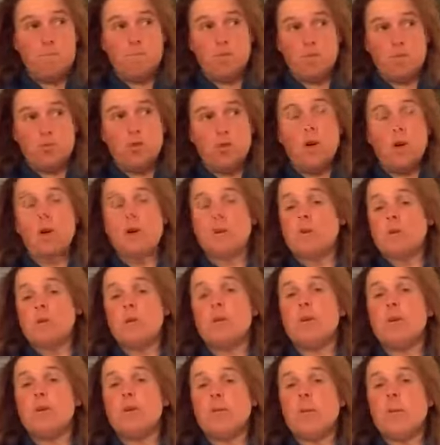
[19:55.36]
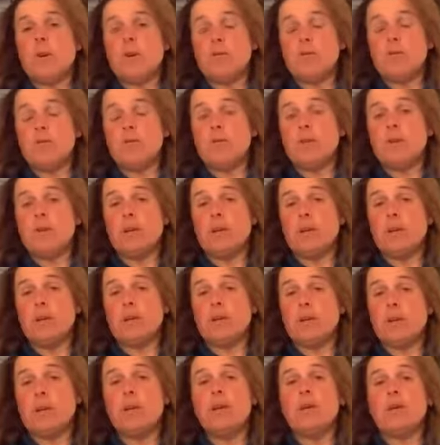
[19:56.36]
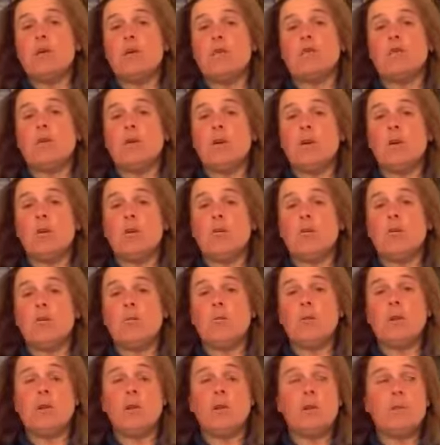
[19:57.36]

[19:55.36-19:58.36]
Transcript: try to only ride three in a day on the whole.